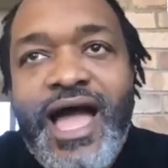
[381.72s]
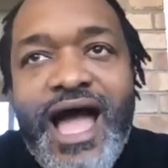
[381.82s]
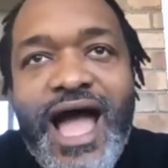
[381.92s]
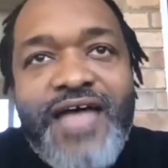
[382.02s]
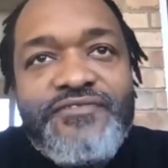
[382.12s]

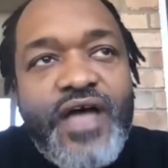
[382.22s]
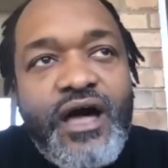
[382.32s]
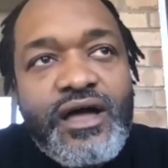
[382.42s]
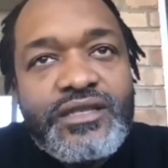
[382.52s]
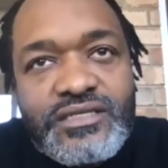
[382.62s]
I
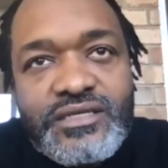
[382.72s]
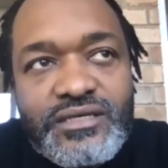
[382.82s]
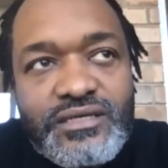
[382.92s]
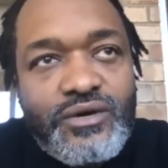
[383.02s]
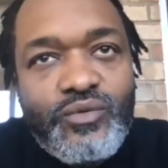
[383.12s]
thought
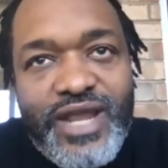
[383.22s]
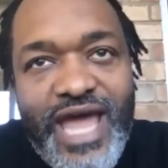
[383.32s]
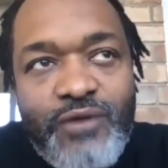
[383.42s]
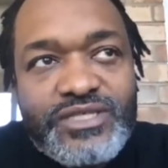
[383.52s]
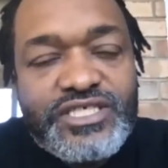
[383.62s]
when
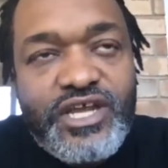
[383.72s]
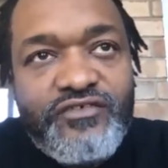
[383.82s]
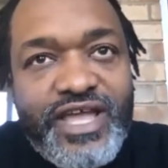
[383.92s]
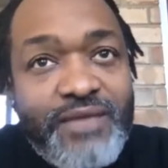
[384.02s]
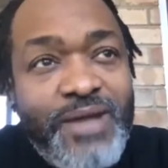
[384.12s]
I was
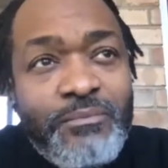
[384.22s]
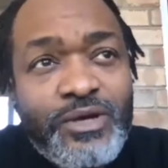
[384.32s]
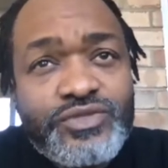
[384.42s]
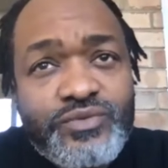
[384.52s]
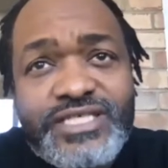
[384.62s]
serving in my
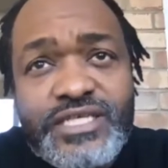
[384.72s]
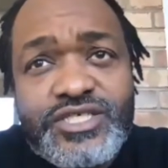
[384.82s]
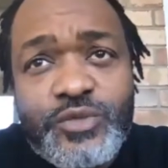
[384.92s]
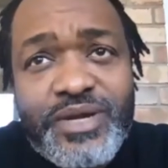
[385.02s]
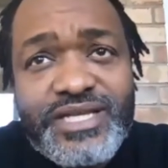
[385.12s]
most recent
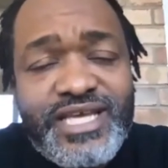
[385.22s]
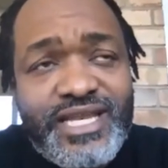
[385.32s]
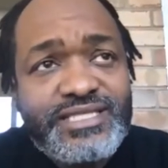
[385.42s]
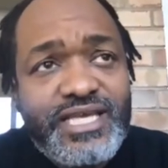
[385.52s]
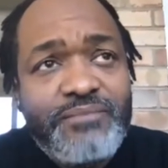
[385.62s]

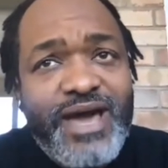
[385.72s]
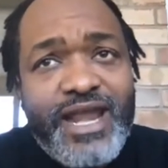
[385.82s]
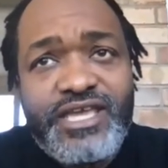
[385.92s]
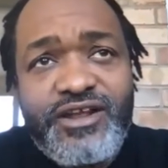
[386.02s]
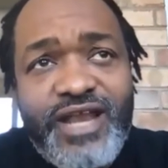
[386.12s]
superintendency
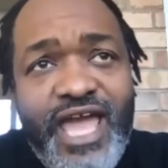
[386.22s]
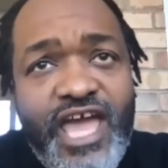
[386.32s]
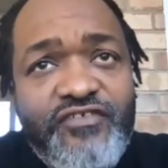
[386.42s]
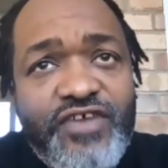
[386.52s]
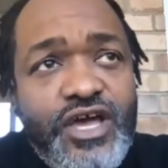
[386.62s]
about 1.5
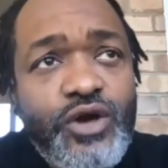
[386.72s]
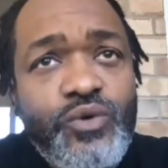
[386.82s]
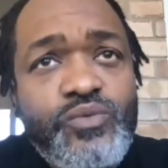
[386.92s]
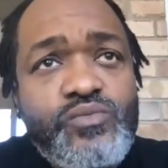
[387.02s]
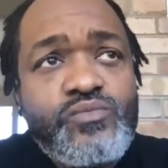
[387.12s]
years
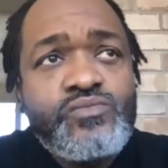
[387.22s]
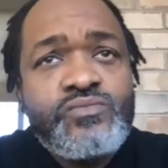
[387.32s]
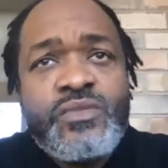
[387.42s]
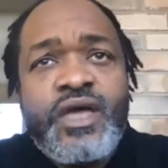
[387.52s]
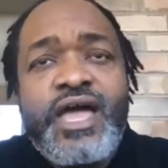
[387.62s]
ago,
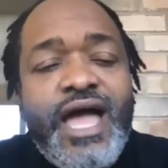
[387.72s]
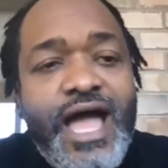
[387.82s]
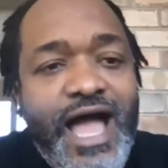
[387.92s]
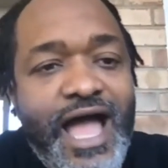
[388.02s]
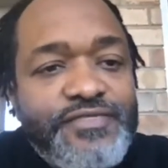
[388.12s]

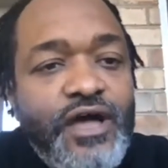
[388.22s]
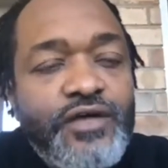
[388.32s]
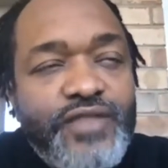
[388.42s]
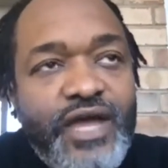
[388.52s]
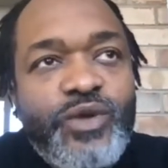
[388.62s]
I
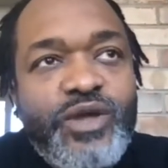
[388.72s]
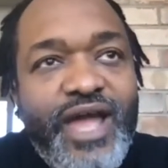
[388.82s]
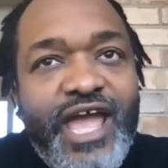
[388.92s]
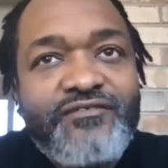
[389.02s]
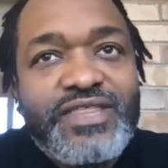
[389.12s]
thought that we were
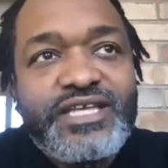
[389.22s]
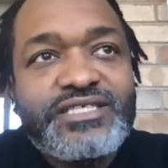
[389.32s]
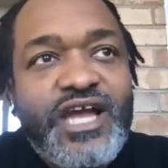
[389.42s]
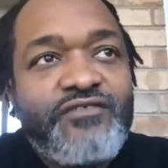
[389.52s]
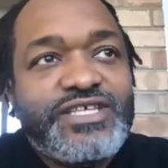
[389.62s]
having
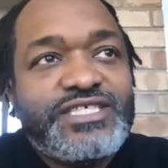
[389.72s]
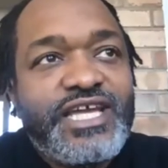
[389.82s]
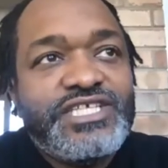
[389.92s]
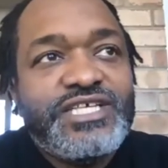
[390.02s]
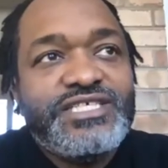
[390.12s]
these
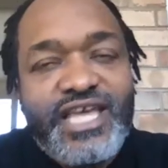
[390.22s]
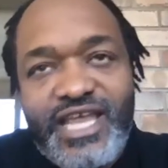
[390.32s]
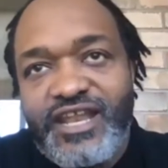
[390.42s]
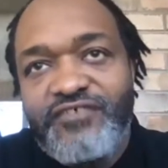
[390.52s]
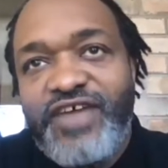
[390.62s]
conversations
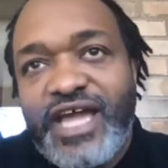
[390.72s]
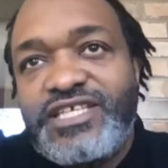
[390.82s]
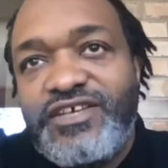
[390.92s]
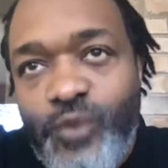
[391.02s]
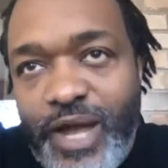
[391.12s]
in an
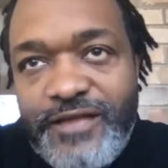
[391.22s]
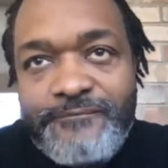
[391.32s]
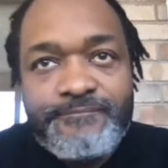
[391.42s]
effective way.